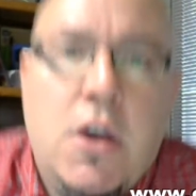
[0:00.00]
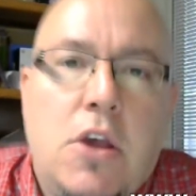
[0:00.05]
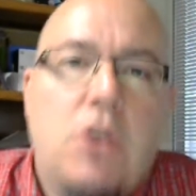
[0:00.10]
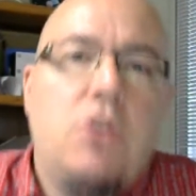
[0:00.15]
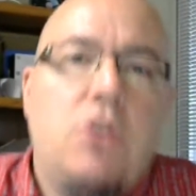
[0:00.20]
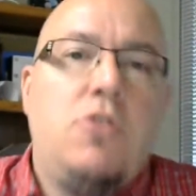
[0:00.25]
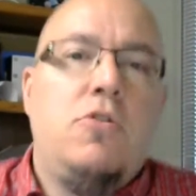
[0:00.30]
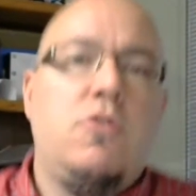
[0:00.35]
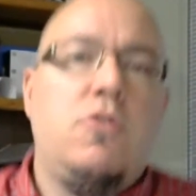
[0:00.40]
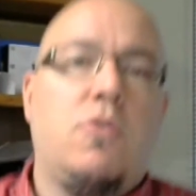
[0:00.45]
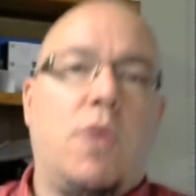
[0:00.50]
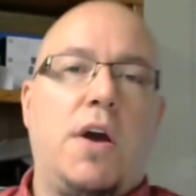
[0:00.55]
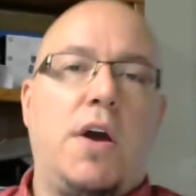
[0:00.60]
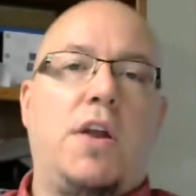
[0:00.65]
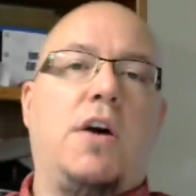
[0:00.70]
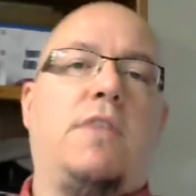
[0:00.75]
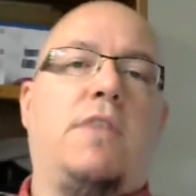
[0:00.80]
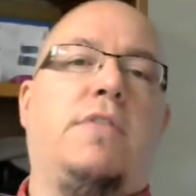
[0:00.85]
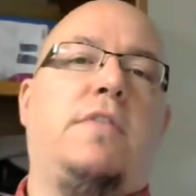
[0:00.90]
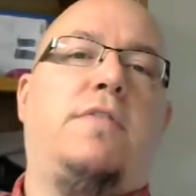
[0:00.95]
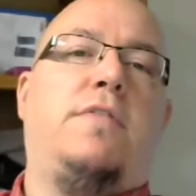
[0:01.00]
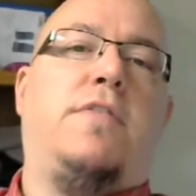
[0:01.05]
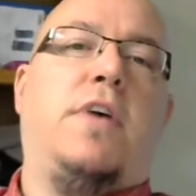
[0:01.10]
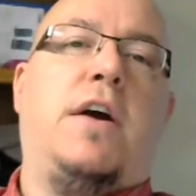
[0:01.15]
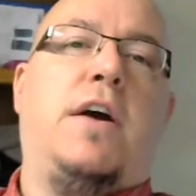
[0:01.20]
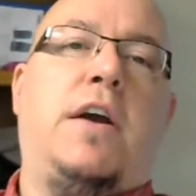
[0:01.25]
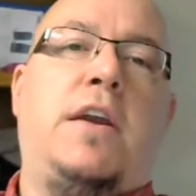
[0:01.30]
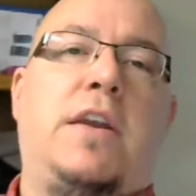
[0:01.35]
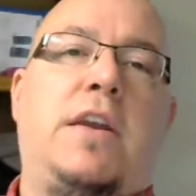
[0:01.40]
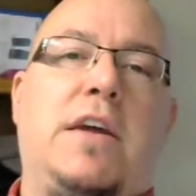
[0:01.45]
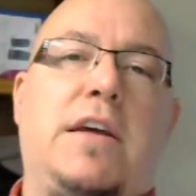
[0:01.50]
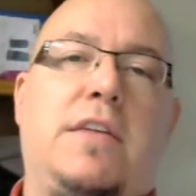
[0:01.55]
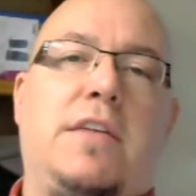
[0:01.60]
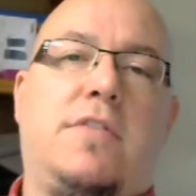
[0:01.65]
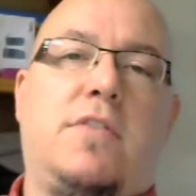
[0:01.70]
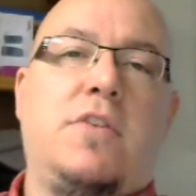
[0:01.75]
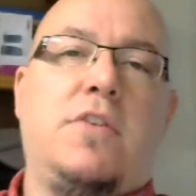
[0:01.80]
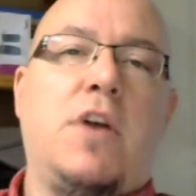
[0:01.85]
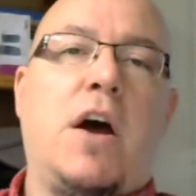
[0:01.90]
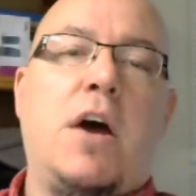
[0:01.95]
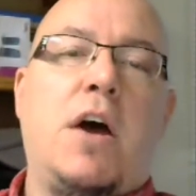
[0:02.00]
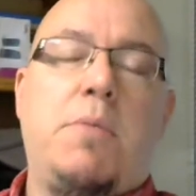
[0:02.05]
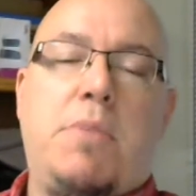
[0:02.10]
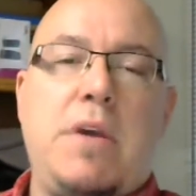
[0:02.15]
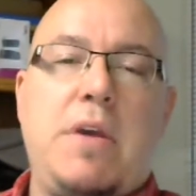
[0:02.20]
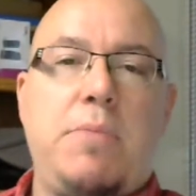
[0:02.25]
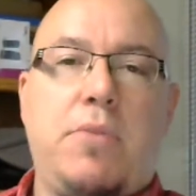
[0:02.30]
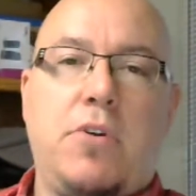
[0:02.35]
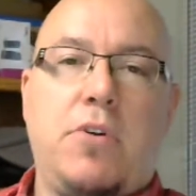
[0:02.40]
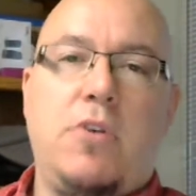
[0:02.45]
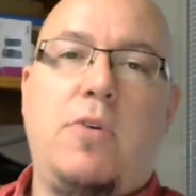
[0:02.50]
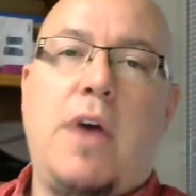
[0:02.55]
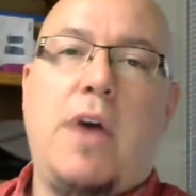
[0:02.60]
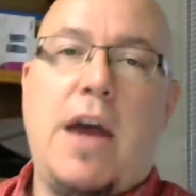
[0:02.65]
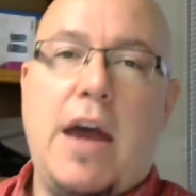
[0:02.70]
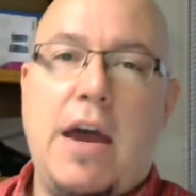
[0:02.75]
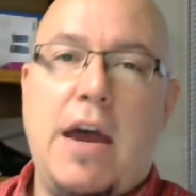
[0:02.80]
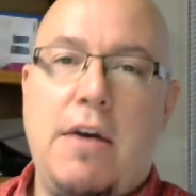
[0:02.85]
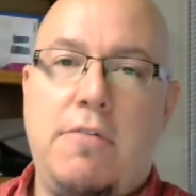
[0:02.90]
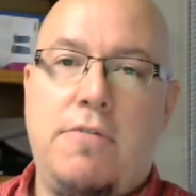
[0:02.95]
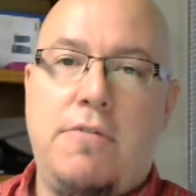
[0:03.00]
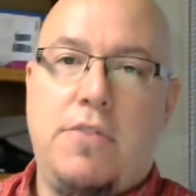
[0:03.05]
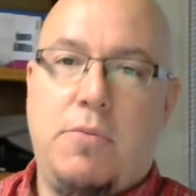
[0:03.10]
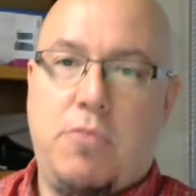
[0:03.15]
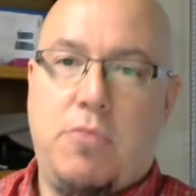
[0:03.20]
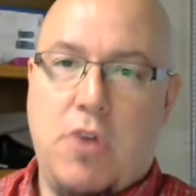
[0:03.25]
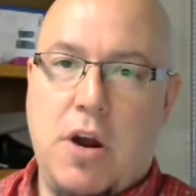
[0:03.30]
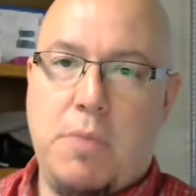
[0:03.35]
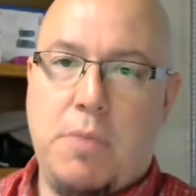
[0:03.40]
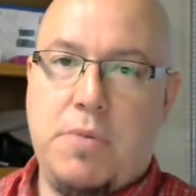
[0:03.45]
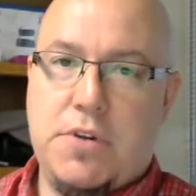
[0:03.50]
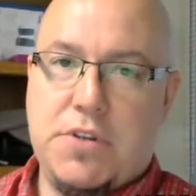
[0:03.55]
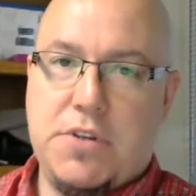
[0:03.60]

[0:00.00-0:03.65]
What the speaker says: you quite often find it's not people who have the proper